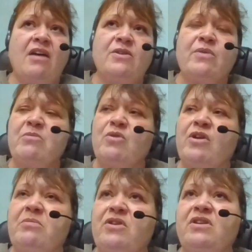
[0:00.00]
the Rainbow
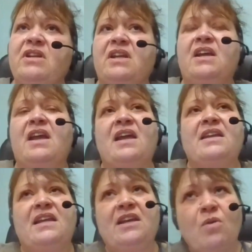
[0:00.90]
community
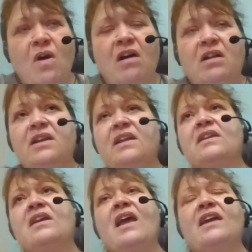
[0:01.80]
and Equal
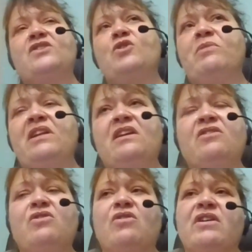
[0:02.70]
and so many
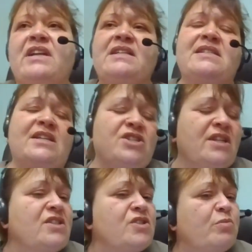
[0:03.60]
other
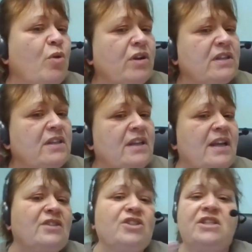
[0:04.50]
organizations that support
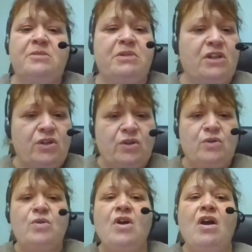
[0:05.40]
the
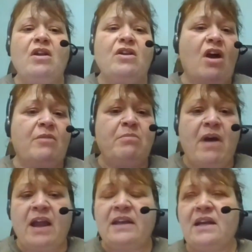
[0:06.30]
LGBTQ,
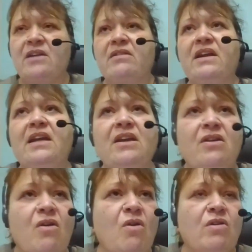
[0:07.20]

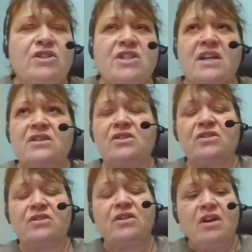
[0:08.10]
non-binary or
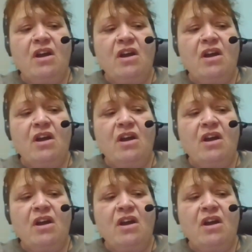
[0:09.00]
gender